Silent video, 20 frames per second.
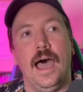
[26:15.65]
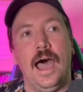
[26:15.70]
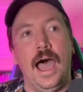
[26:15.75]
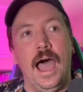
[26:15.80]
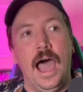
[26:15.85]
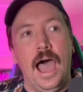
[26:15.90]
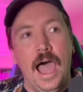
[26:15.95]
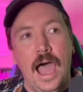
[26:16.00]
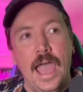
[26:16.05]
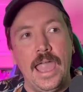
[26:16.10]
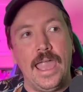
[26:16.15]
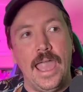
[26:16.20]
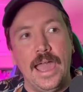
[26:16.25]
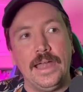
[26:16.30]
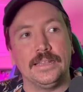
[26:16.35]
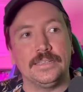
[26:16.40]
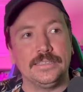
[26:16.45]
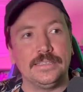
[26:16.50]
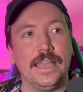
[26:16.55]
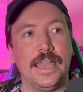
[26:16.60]
I had
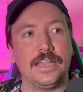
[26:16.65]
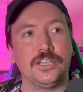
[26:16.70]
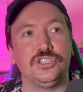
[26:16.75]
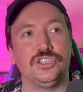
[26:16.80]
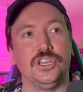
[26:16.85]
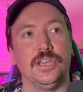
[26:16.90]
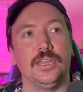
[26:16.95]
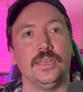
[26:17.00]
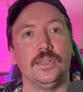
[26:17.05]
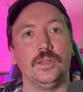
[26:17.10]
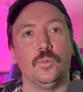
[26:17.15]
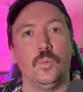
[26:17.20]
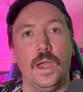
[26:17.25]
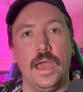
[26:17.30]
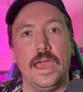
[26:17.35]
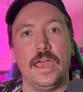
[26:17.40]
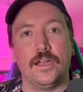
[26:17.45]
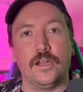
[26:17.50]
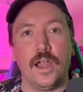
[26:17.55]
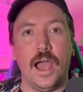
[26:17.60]
a section
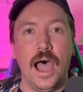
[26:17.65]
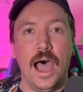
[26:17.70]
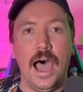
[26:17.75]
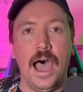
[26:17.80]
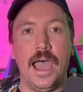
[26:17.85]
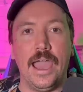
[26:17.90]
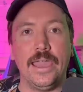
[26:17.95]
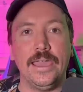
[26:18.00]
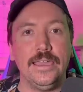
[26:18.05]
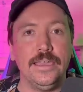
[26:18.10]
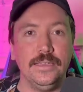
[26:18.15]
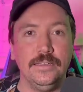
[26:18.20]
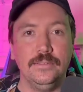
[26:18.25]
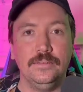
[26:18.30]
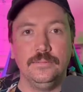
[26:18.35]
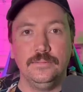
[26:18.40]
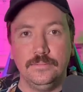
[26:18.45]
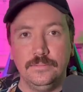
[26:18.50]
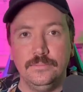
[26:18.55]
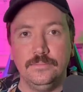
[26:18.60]
where I
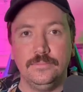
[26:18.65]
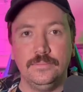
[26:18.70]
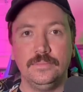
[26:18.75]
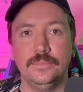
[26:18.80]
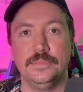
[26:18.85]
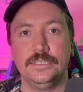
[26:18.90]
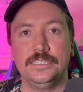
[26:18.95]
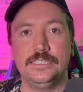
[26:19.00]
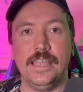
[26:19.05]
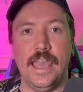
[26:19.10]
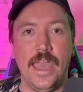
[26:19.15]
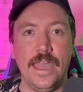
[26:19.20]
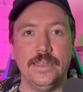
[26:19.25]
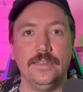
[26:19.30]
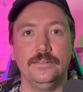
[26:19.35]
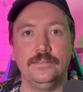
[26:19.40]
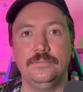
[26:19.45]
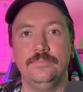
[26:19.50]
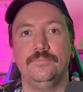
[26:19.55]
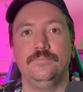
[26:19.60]

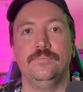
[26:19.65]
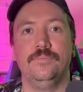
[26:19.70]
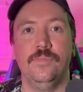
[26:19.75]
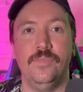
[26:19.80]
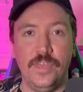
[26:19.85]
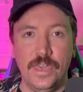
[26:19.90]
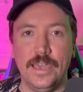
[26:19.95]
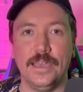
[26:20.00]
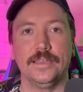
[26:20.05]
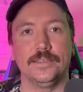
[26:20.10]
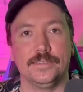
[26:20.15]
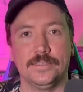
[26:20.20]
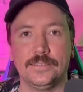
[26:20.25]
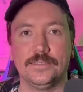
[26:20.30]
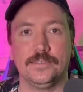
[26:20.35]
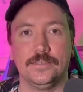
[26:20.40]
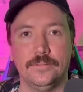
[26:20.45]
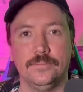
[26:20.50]
said this.